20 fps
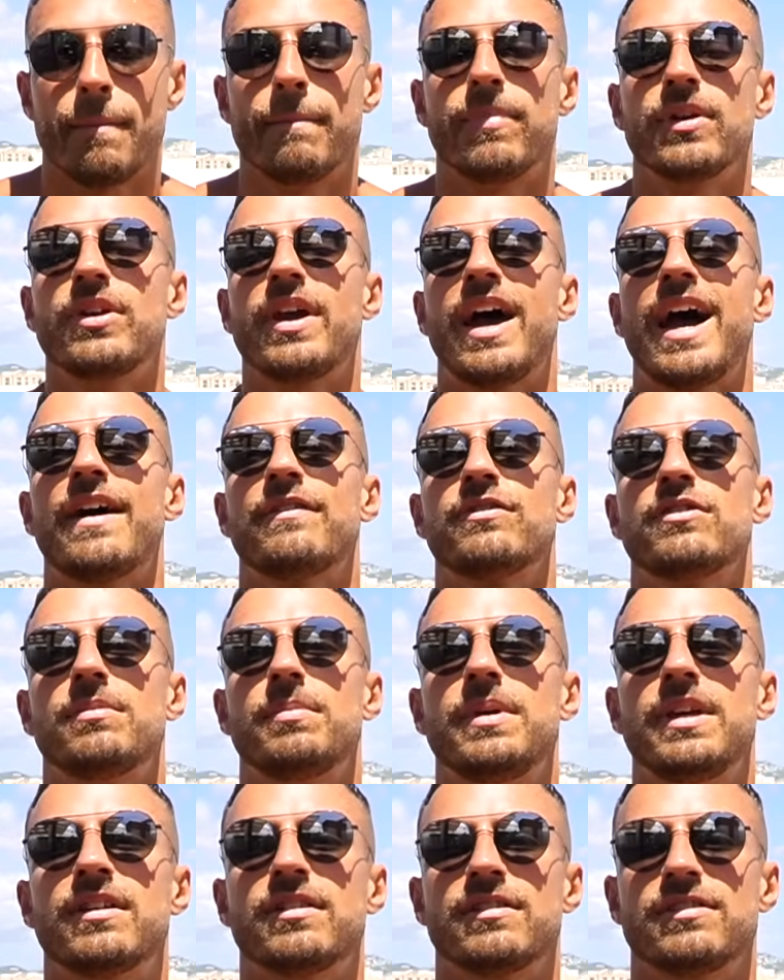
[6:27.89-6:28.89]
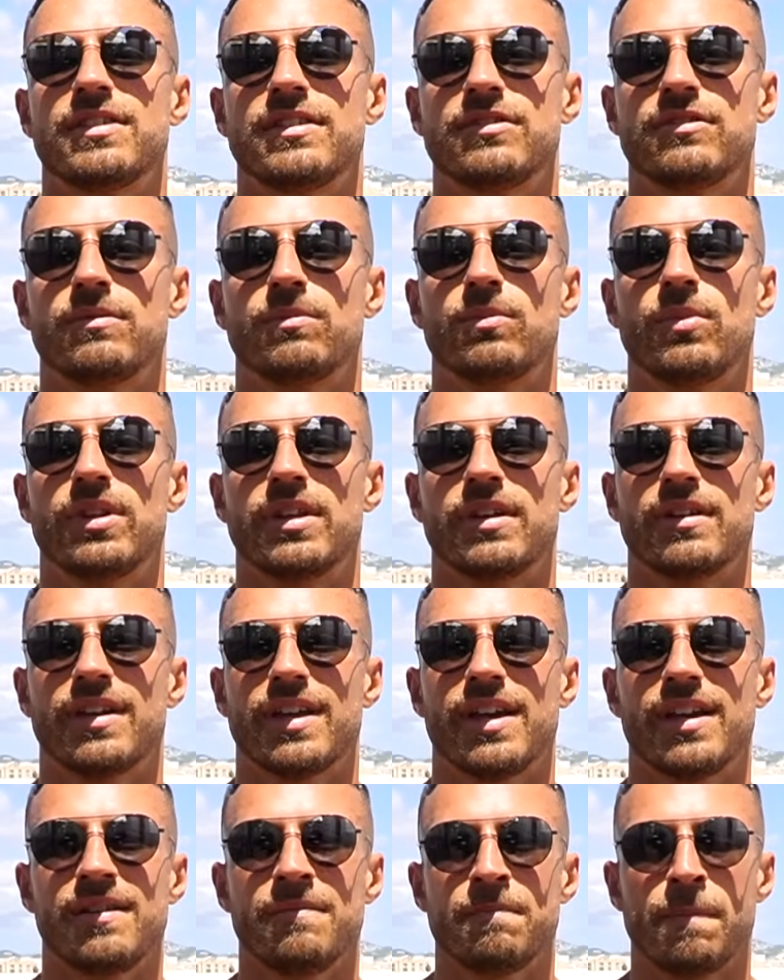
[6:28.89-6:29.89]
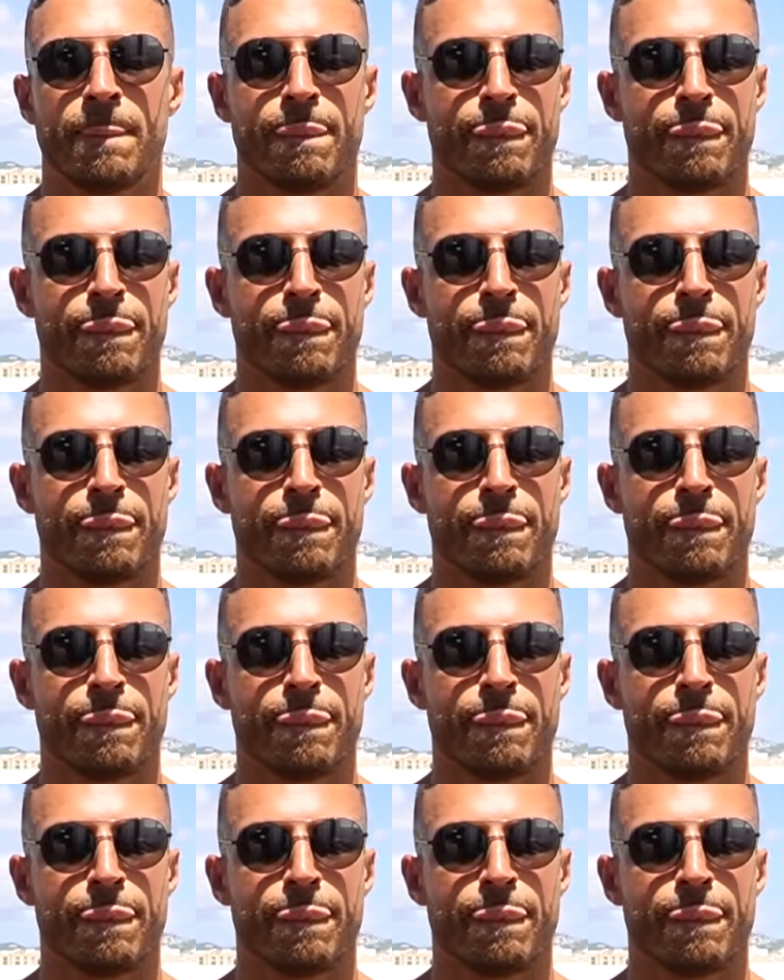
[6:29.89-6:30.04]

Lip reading: but you have to be consistent with it, okay?